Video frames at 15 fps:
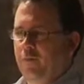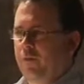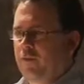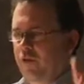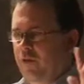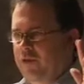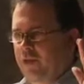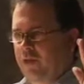
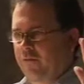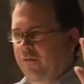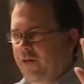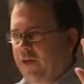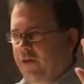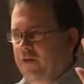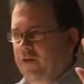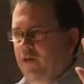crossing our
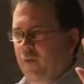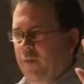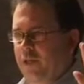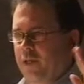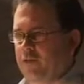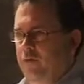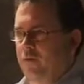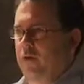fingers and hoping
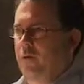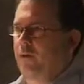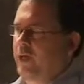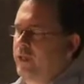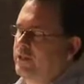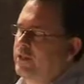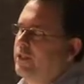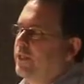a story
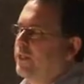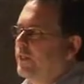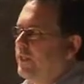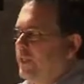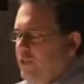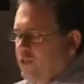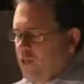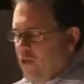breaks.
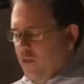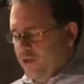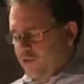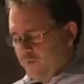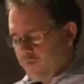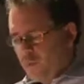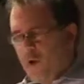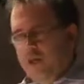So we're
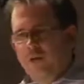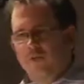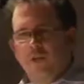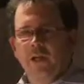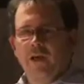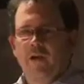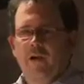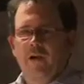working
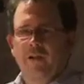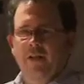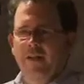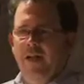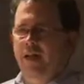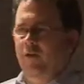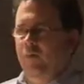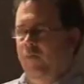really hard on the
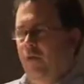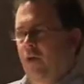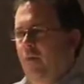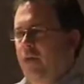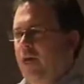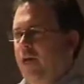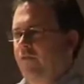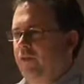latter part.
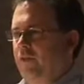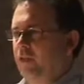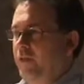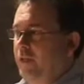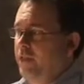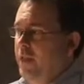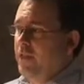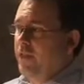We have
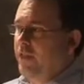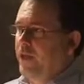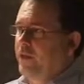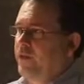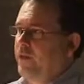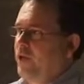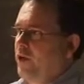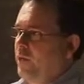in
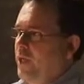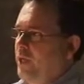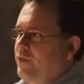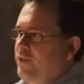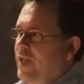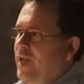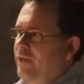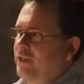Thunderdome, we
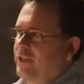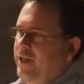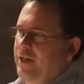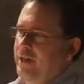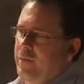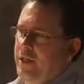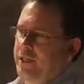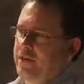actually have a
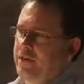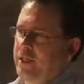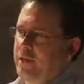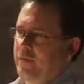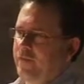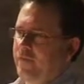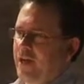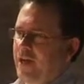database
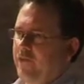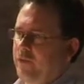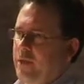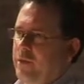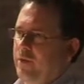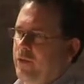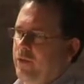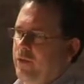team of 5
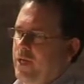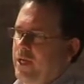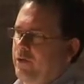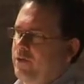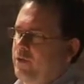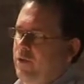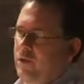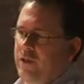people who are now
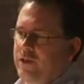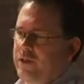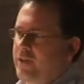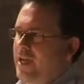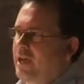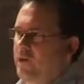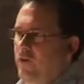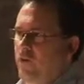doing all this
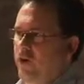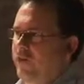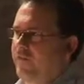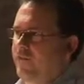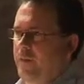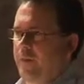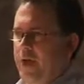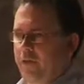data work
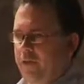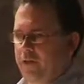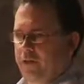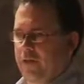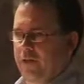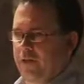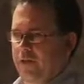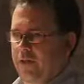for the papers
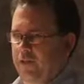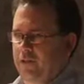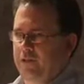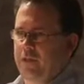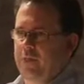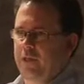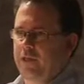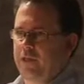around the
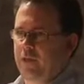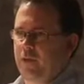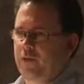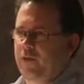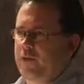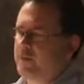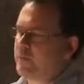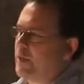country because most
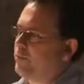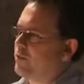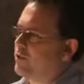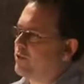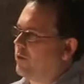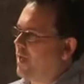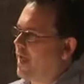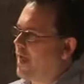of these papers
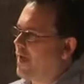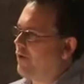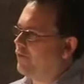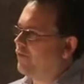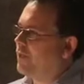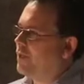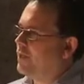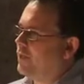don't
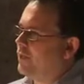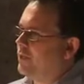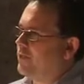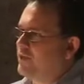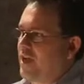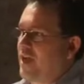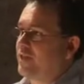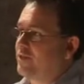have the
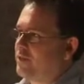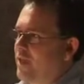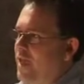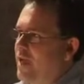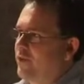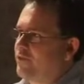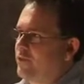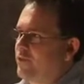size
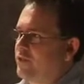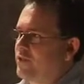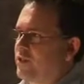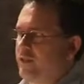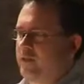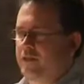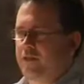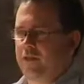staffs or the
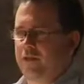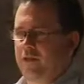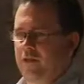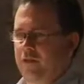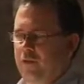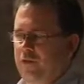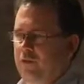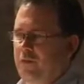skill sets in the
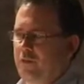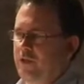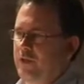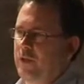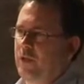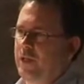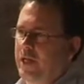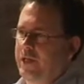newsroom to
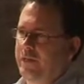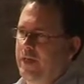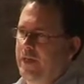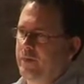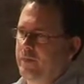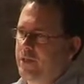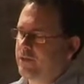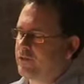do a lot of
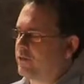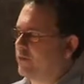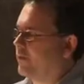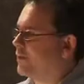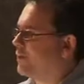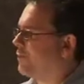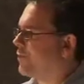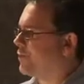database
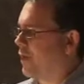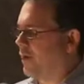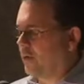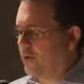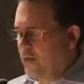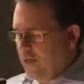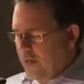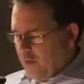journalism. So
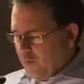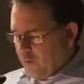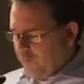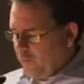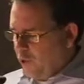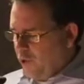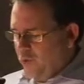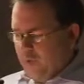we're
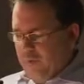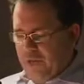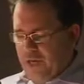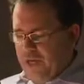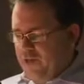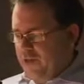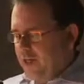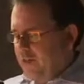doing
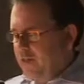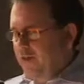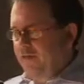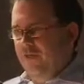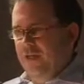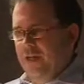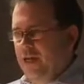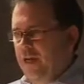projects
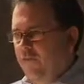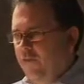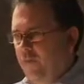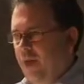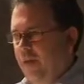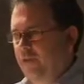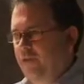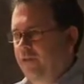every day for
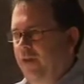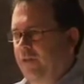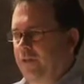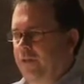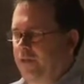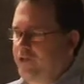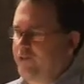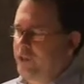papers around the
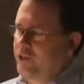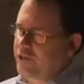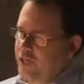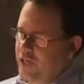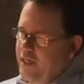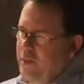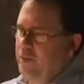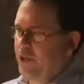country
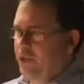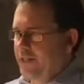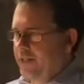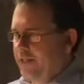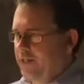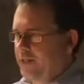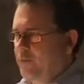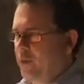trying to build
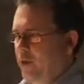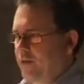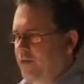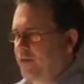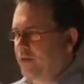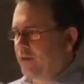in these parts to